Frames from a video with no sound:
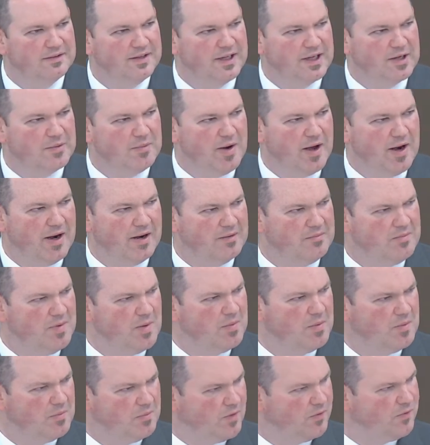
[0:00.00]
Think about it.
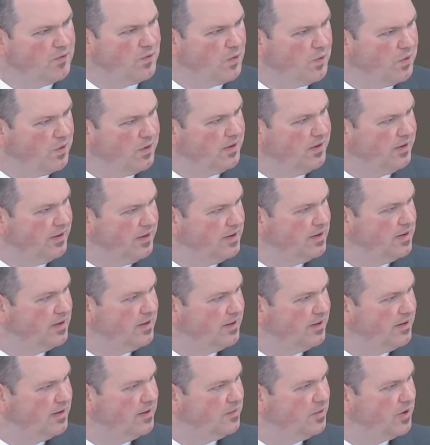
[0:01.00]
Remember before in
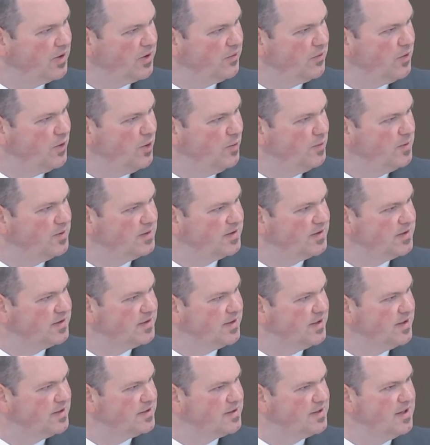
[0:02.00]
the, in the book of Romans it
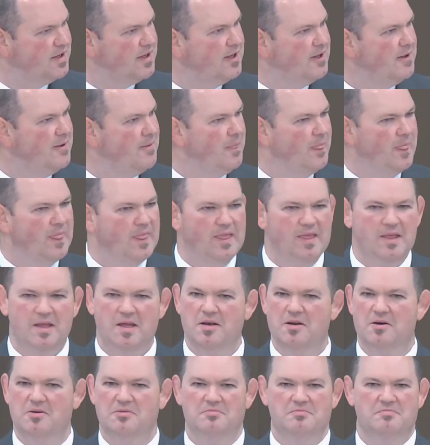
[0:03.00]
says,
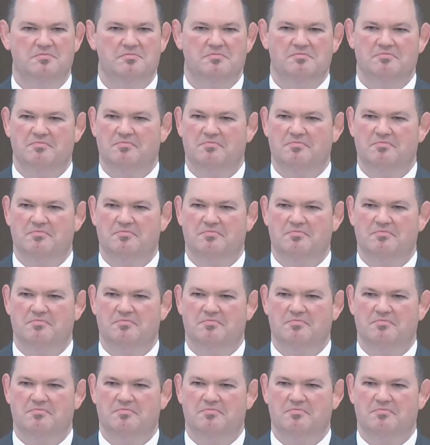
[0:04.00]
you know,